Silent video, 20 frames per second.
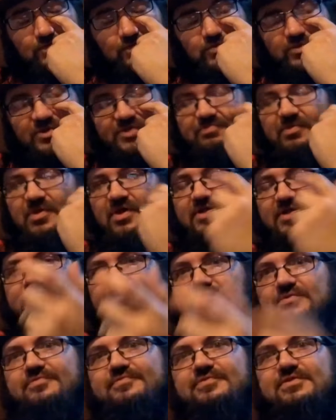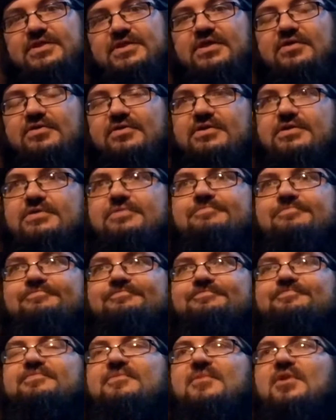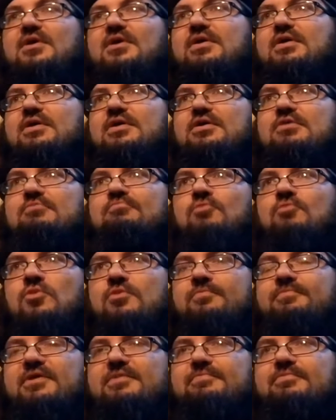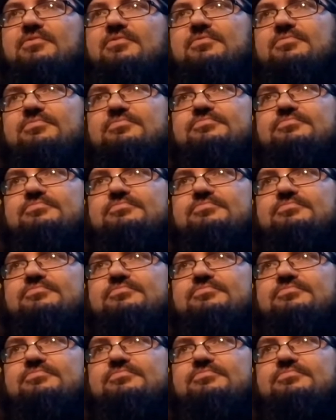responsible for killing more people